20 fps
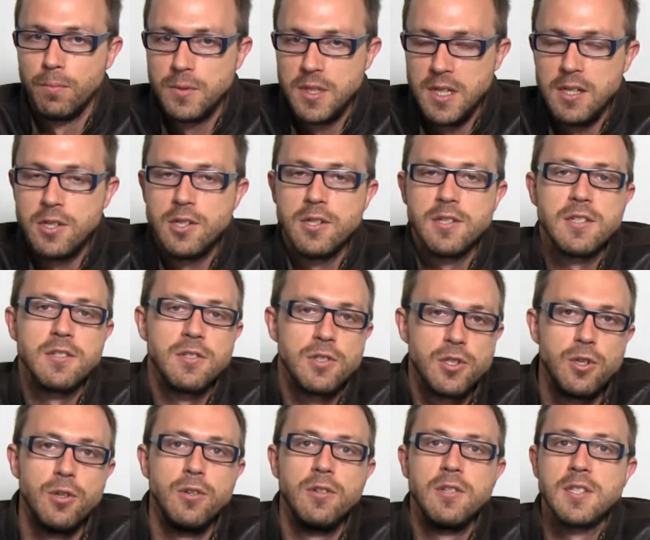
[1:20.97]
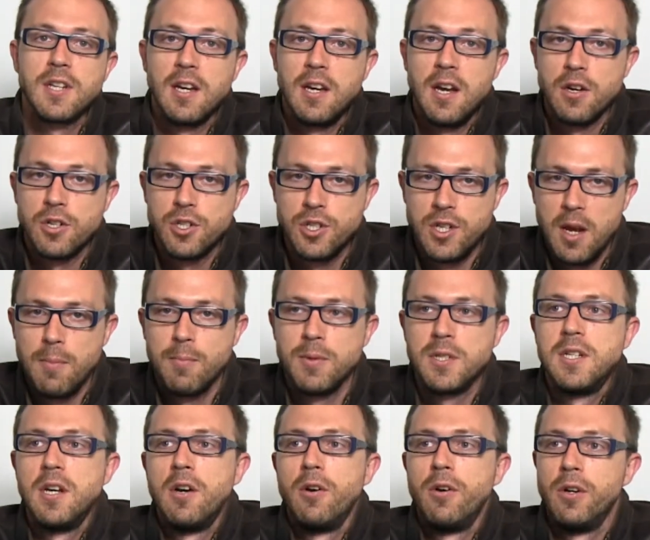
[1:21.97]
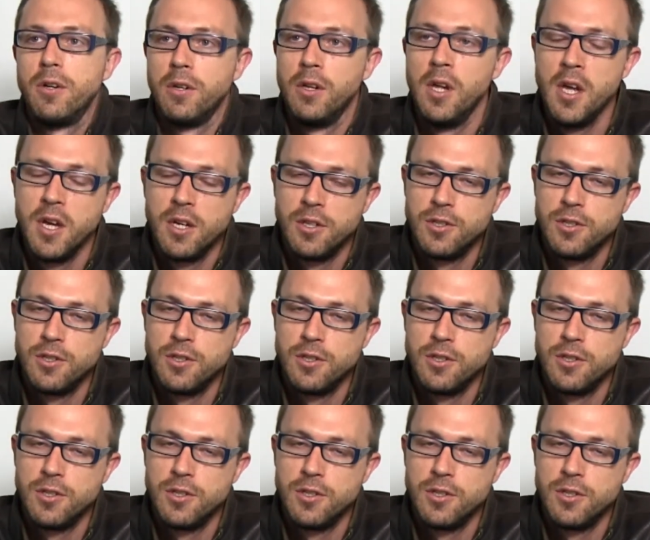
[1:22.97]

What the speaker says: teachers and students can now share material,